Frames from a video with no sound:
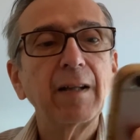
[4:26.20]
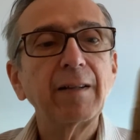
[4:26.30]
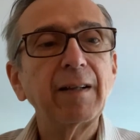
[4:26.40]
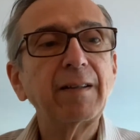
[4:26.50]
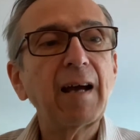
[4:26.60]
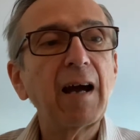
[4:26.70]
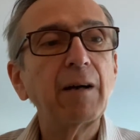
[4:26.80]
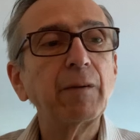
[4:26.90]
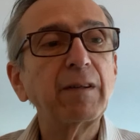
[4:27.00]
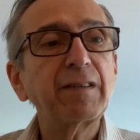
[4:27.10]
The
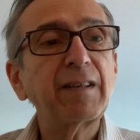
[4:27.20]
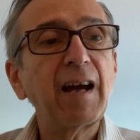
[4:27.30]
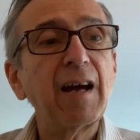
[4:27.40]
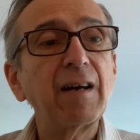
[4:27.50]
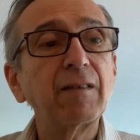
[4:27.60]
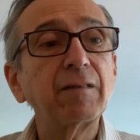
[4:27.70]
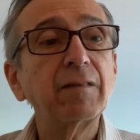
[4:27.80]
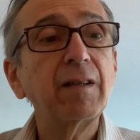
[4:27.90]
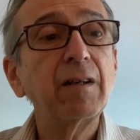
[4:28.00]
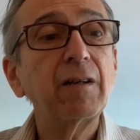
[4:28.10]
Dow is
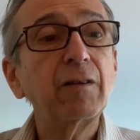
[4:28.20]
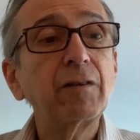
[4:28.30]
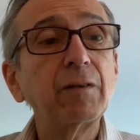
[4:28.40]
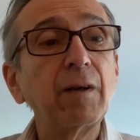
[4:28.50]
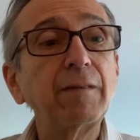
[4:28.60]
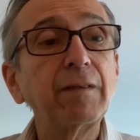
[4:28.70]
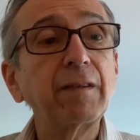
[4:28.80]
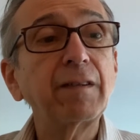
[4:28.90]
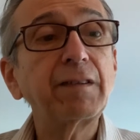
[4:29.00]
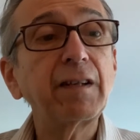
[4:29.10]
down
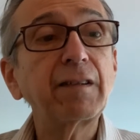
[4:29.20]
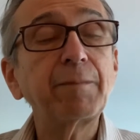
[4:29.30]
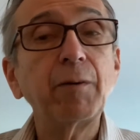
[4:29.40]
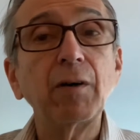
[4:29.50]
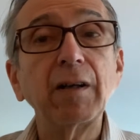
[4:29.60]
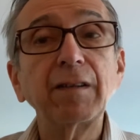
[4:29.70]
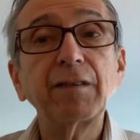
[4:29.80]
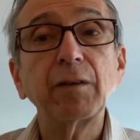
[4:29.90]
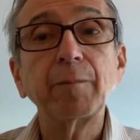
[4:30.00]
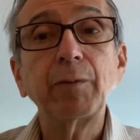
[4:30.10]
206
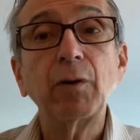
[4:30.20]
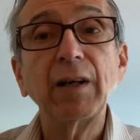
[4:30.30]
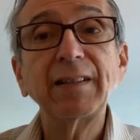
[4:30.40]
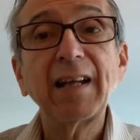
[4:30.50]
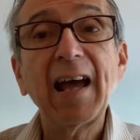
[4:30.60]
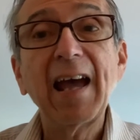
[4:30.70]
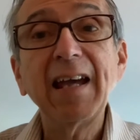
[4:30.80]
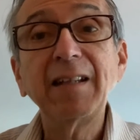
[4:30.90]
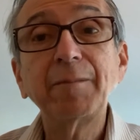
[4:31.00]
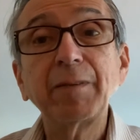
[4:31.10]
points, or
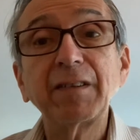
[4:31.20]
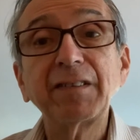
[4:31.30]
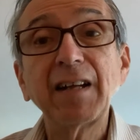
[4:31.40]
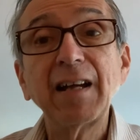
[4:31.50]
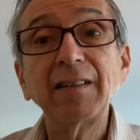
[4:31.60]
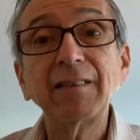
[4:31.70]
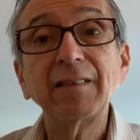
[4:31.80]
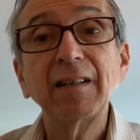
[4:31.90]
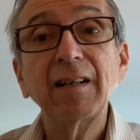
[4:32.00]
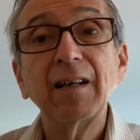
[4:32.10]

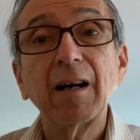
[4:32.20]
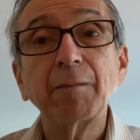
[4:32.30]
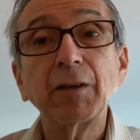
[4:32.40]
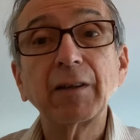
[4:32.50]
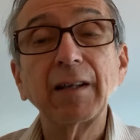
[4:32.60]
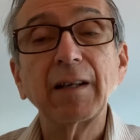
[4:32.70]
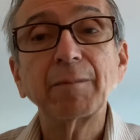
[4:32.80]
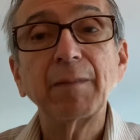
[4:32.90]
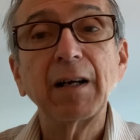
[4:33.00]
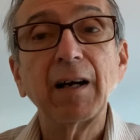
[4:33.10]
0.8%. I'm looking at
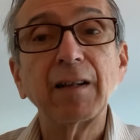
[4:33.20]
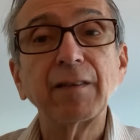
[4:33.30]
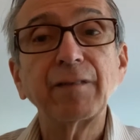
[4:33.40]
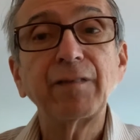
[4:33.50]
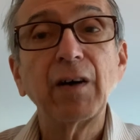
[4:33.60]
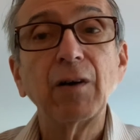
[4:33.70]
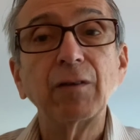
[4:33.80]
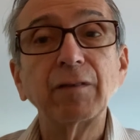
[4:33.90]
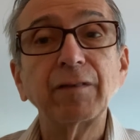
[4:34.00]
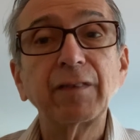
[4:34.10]
my other
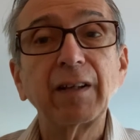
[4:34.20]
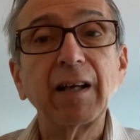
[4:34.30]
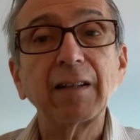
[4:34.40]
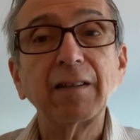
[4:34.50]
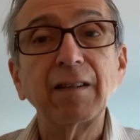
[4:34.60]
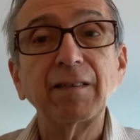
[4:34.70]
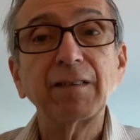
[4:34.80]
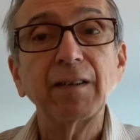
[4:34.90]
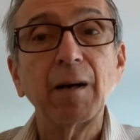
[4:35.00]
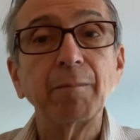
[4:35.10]
phone to get
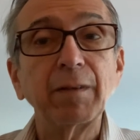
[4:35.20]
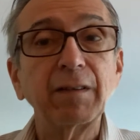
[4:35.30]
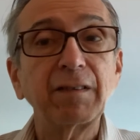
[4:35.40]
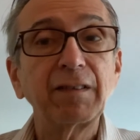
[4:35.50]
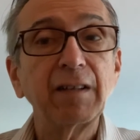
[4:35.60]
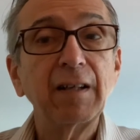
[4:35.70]
these numbers.